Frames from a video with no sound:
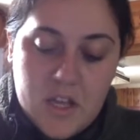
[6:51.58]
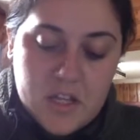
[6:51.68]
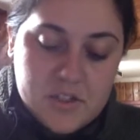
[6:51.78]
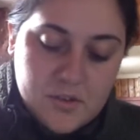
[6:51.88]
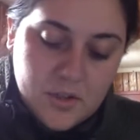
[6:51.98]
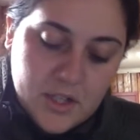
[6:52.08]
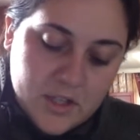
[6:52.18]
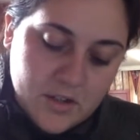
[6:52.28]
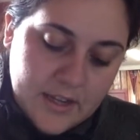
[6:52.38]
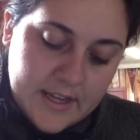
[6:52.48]
So we're going to
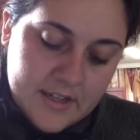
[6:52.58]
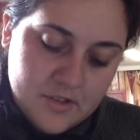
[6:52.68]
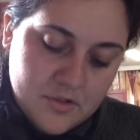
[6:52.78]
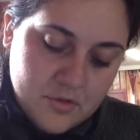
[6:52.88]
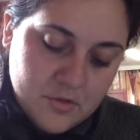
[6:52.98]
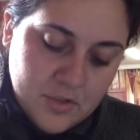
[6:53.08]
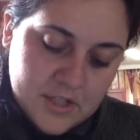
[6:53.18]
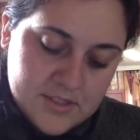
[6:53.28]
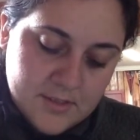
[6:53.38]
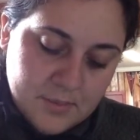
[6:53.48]
go ahead and do
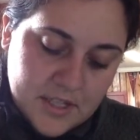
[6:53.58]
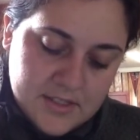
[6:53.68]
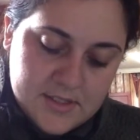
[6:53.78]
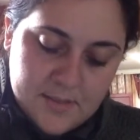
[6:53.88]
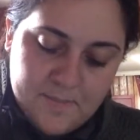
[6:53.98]
Gus the plus.